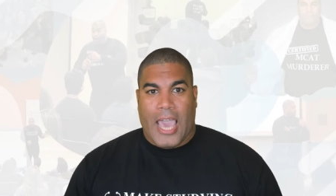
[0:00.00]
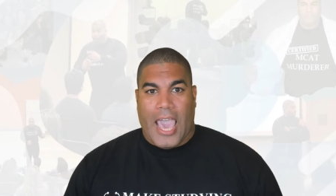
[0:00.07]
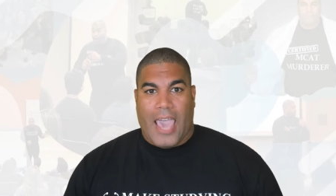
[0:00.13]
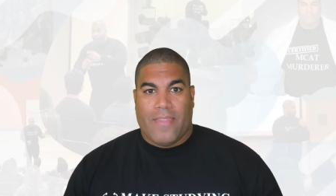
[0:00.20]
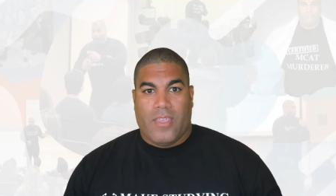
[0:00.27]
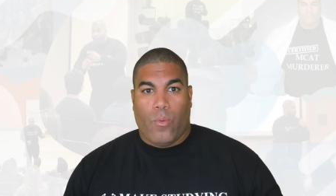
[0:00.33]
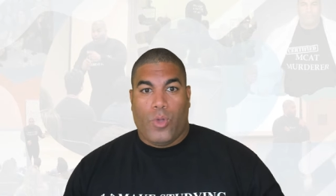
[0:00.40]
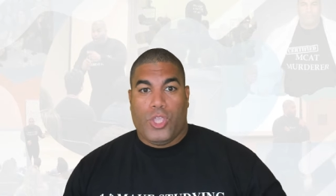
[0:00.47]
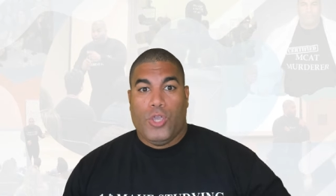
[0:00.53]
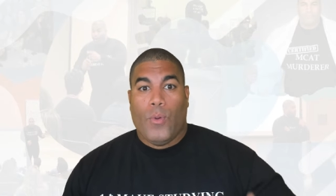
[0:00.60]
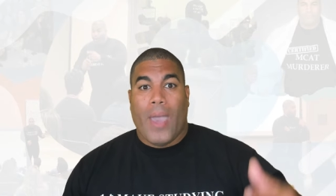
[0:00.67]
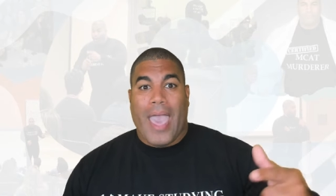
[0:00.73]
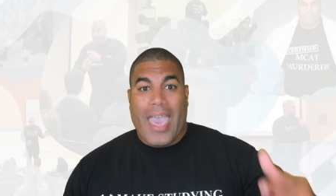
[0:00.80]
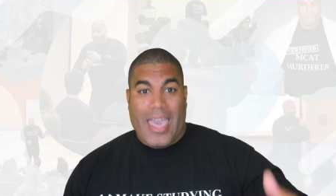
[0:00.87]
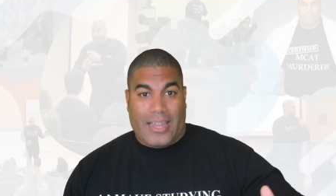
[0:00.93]
And then when you
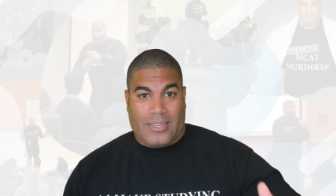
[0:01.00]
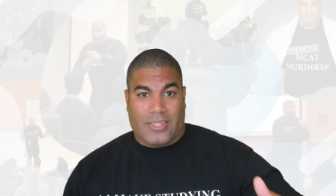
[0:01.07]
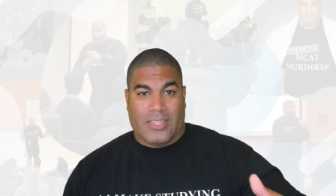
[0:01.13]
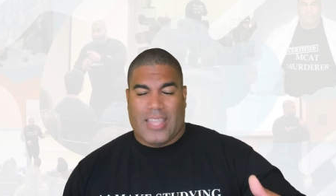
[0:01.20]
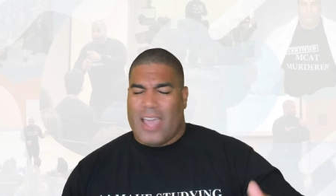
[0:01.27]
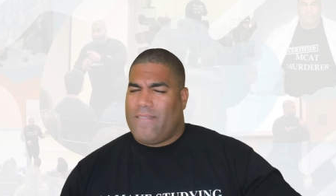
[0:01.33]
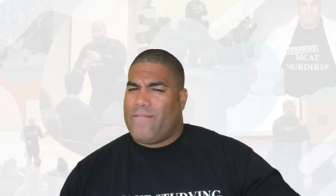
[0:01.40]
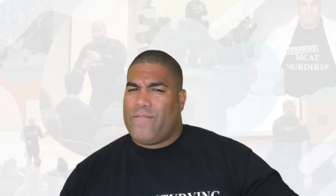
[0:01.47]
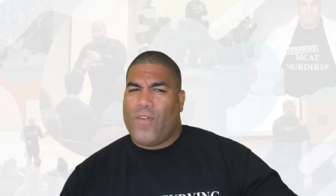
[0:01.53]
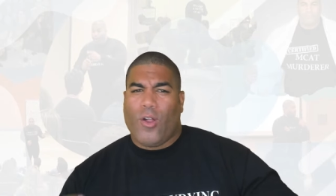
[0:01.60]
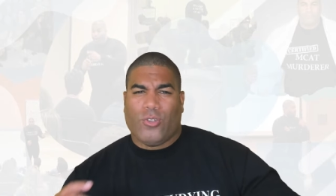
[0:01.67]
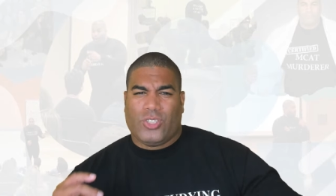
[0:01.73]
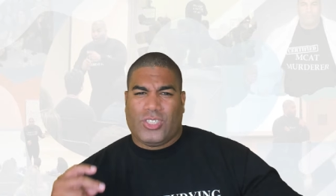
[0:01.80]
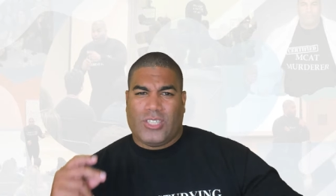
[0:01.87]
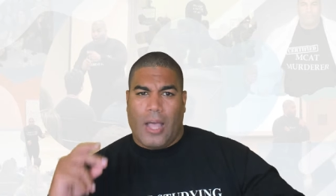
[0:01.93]
hit that
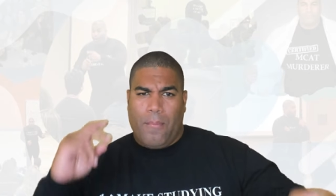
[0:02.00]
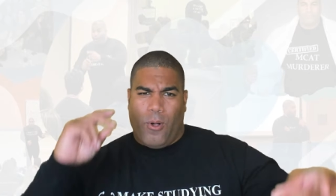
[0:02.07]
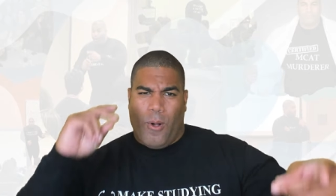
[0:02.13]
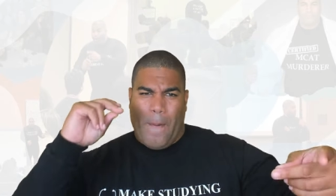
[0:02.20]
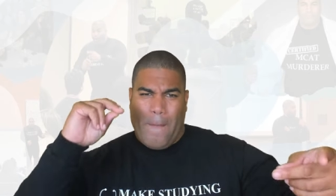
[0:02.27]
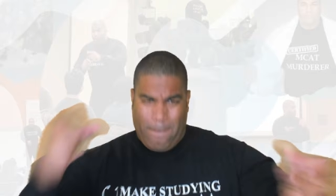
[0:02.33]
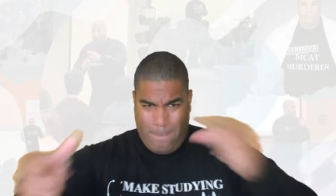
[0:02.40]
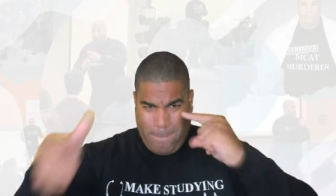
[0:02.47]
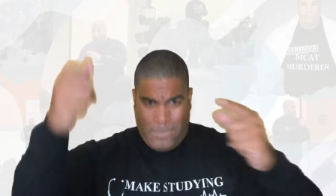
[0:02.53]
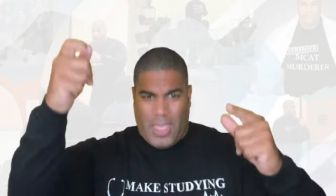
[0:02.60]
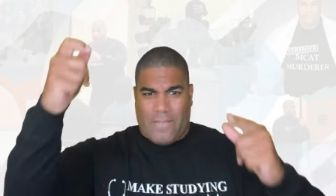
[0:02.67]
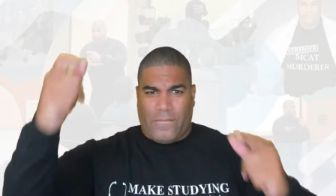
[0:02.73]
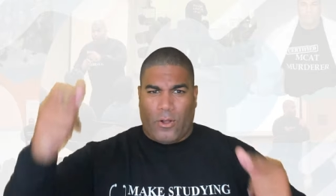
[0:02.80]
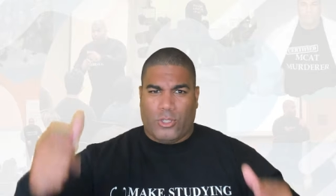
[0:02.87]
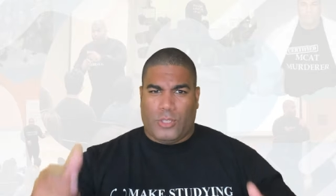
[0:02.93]
first stumble,
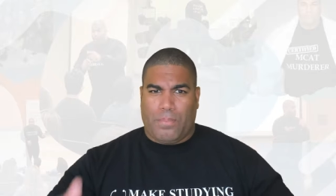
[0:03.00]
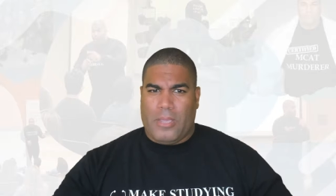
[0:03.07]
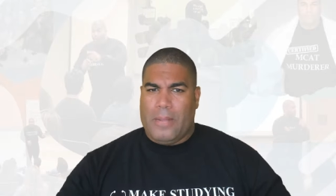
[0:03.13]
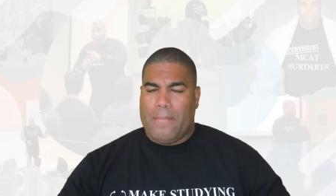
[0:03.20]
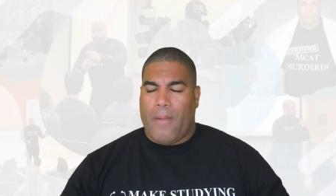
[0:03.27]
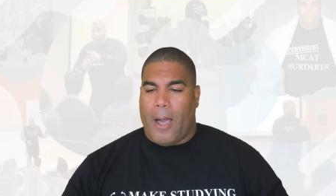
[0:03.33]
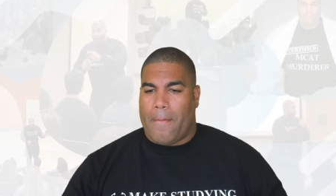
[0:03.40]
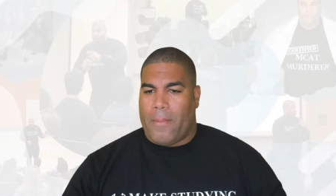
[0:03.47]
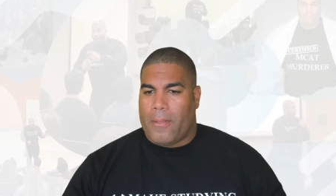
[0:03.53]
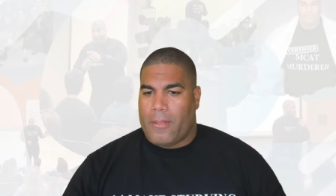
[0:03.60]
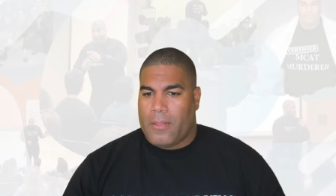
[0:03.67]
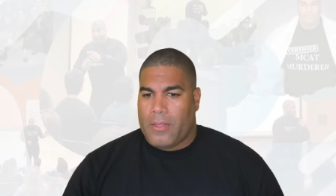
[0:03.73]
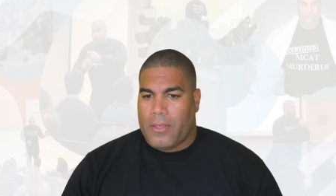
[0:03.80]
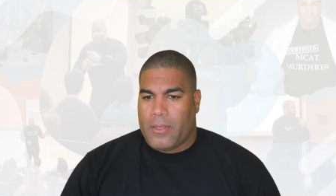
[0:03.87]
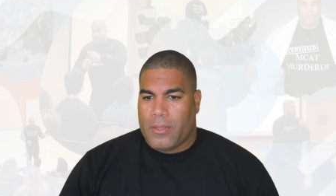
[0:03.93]
that first speed bump,
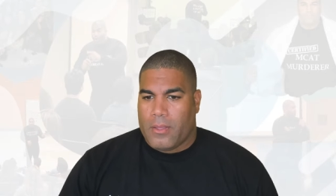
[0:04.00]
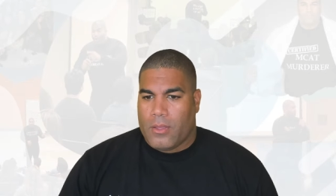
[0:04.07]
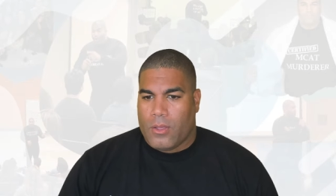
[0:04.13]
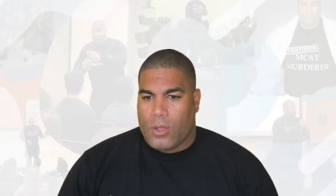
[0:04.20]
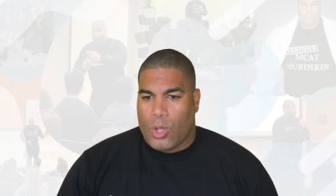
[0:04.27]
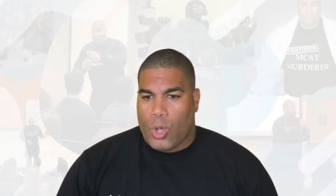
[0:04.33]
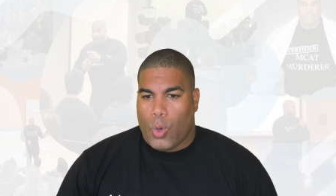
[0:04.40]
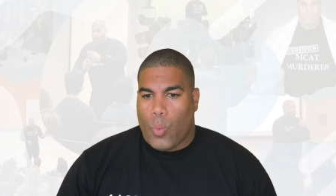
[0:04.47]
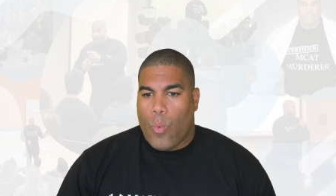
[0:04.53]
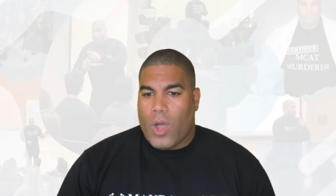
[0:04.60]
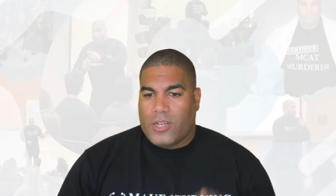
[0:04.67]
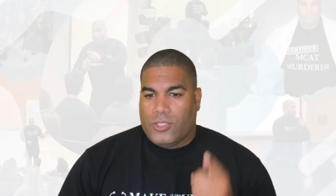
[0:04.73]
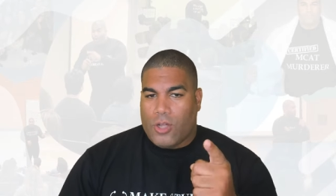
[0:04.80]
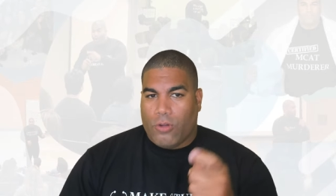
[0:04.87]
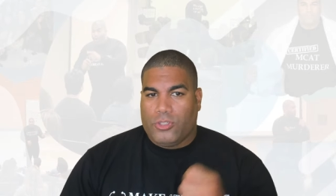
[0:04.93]

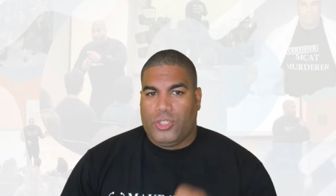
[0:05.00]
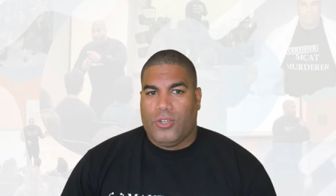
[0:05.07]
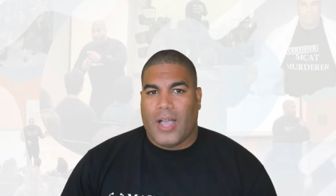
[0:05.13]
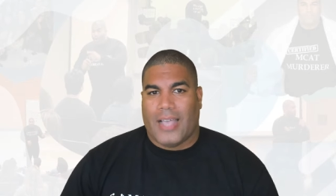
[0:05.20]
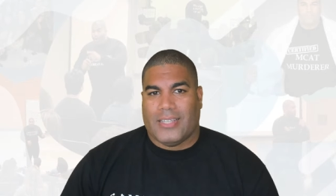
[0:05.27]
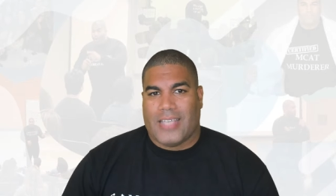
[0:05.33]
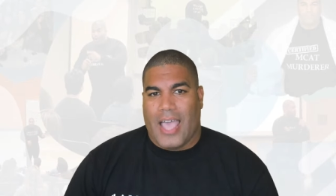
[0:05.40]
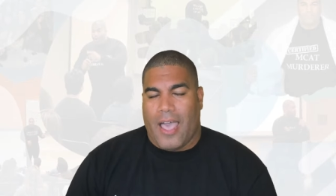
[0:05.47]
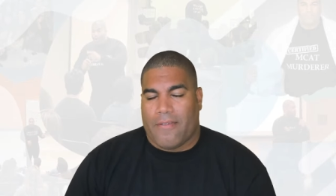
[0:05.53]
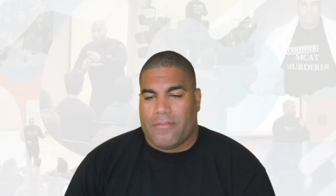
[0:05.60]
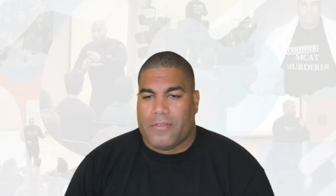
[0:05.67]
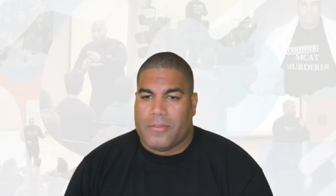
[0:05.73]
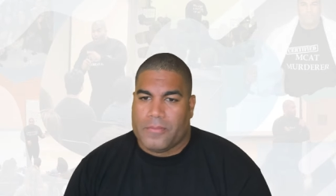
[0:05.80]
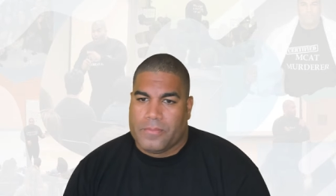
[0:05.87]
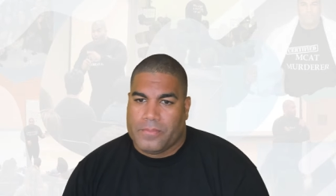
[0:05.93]
what don't you guys
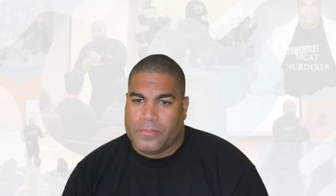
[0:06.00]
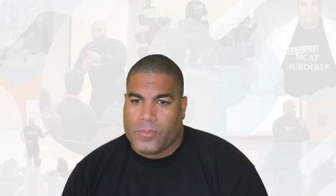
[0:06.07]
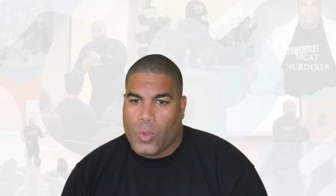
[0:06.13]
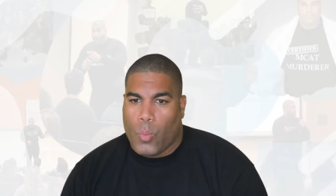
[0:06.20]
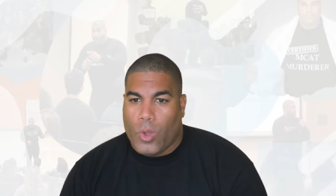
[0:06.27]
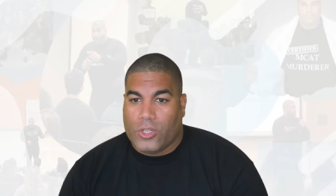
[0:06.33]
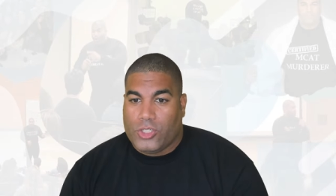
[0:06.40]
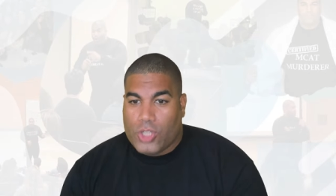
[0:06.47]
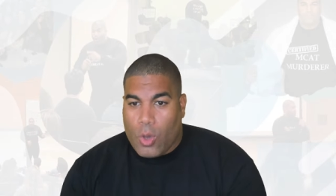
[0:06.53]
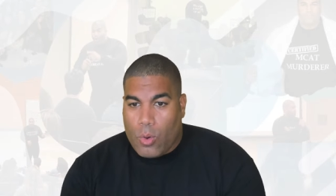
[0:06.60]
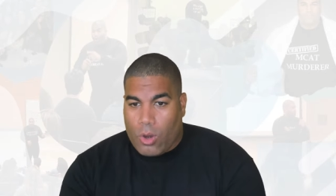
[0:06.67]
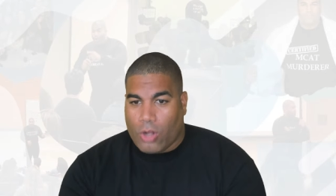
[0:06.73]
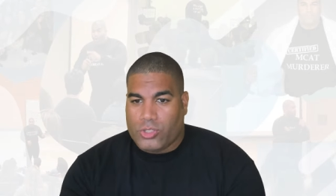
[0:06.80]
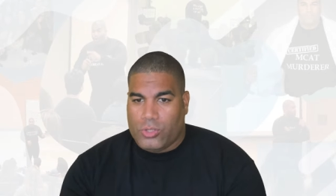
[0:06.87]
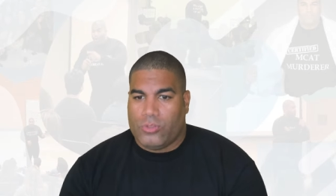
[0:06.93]
have? What
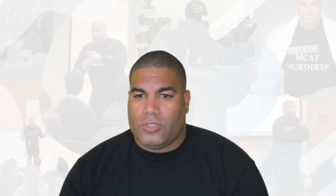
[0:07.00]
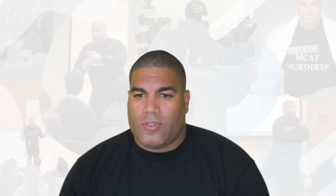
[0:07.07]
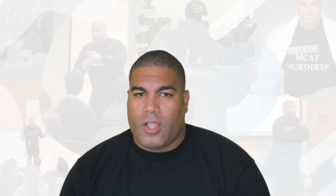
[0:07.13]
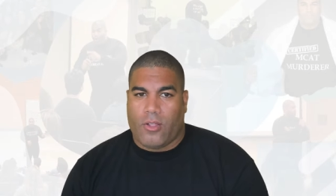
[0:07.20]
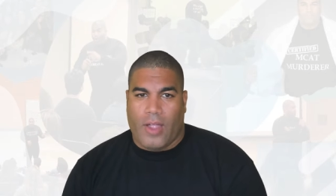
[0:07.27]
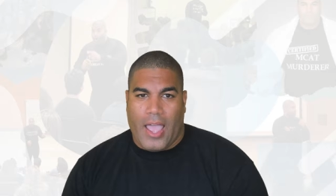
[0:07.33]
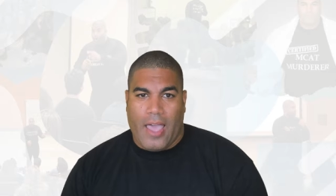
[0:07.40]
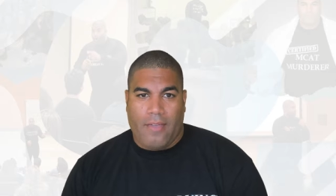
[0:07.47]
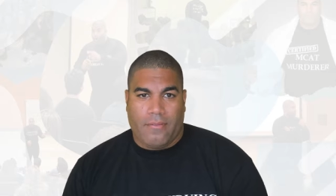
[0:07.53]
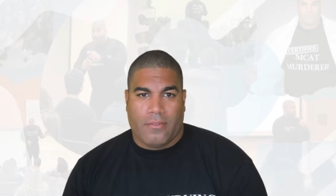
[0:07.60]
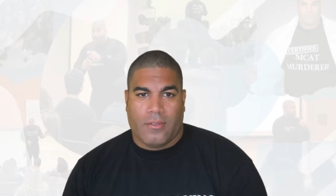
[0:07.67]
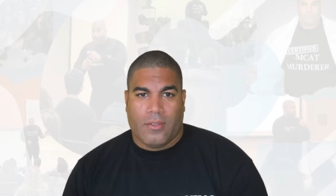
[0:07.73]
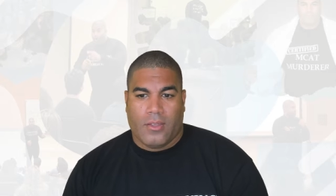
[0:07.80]
don't our students of color have?